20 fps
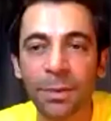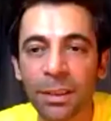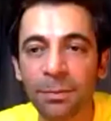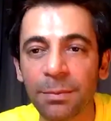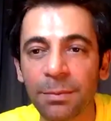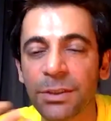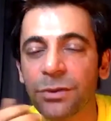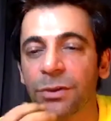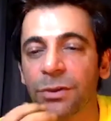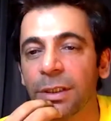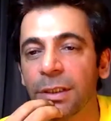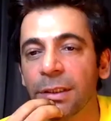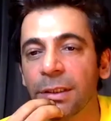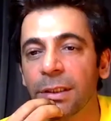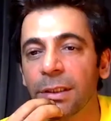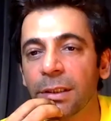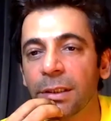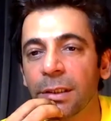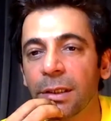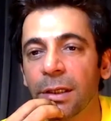mystery
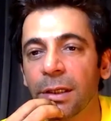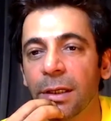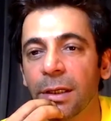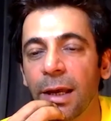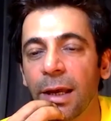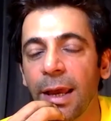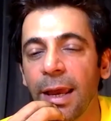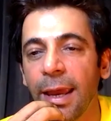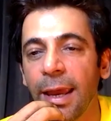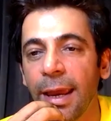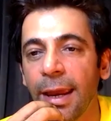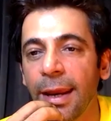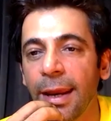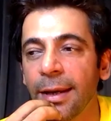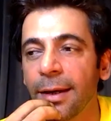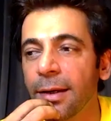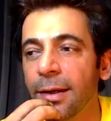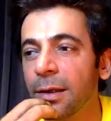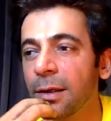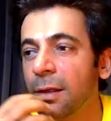and
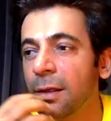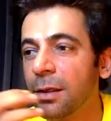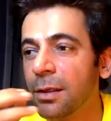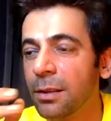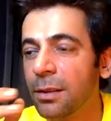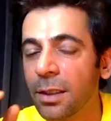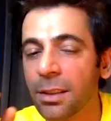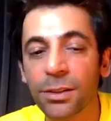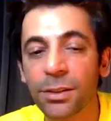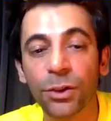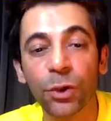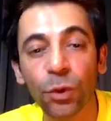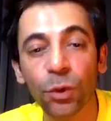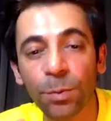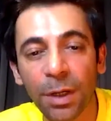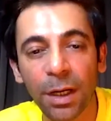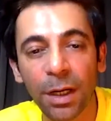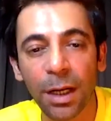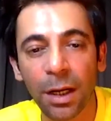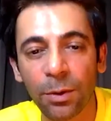there's
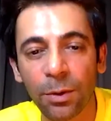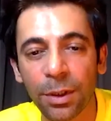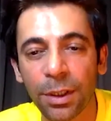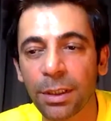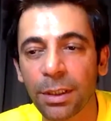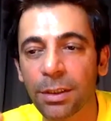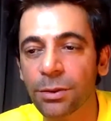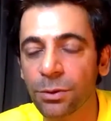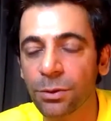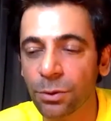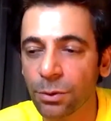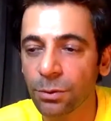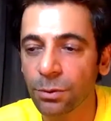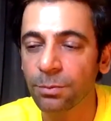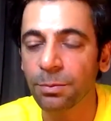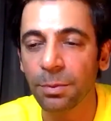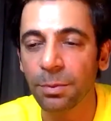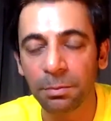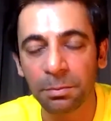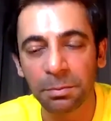humor around it, so
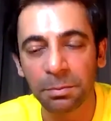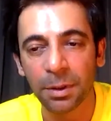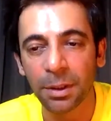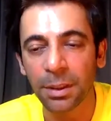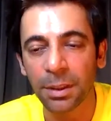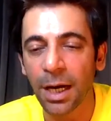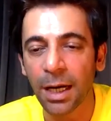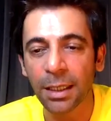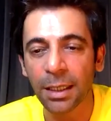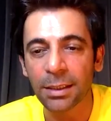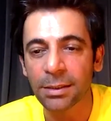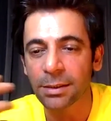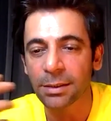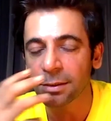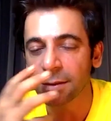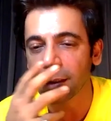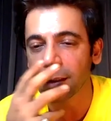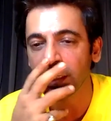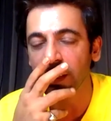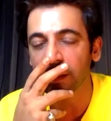the dark
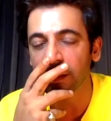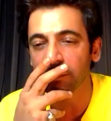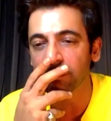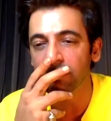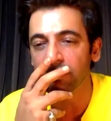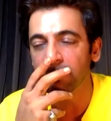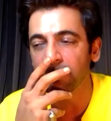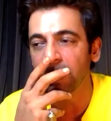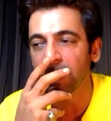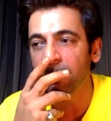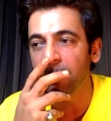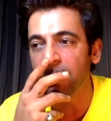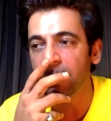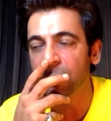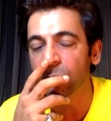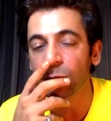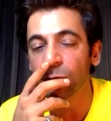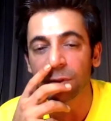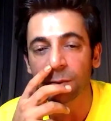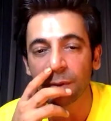is maybe a
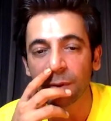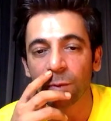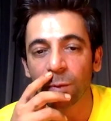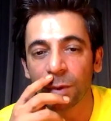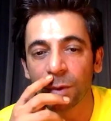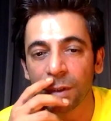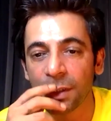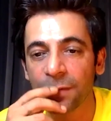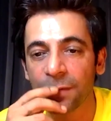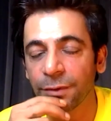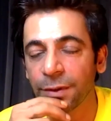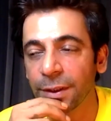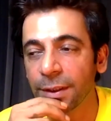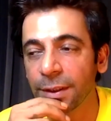suitable word for it.